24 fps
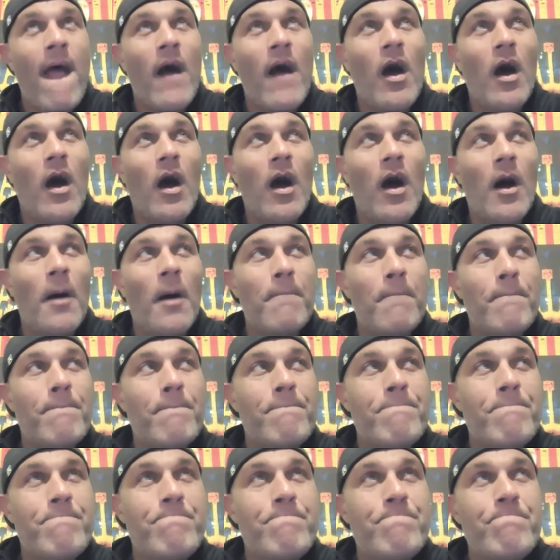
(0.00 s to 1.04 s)
Um,
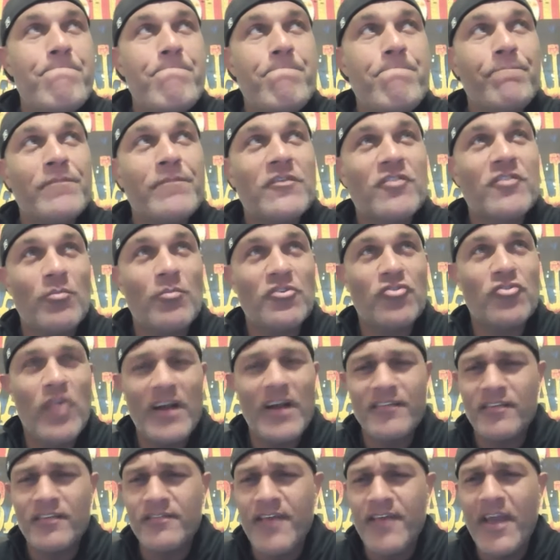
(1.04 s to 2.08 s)
someone
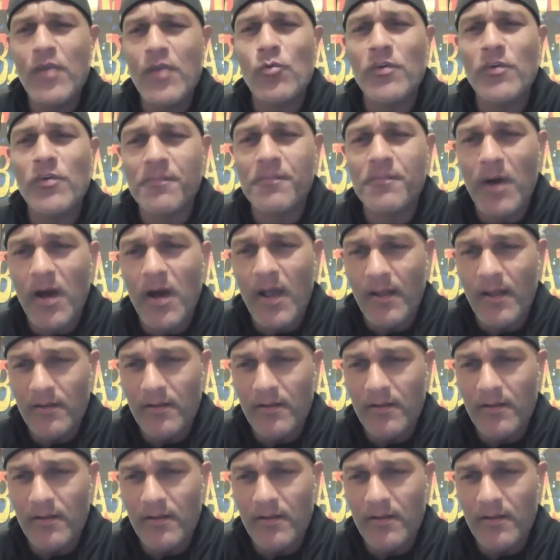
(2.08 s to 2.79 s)
tries to take what's mine.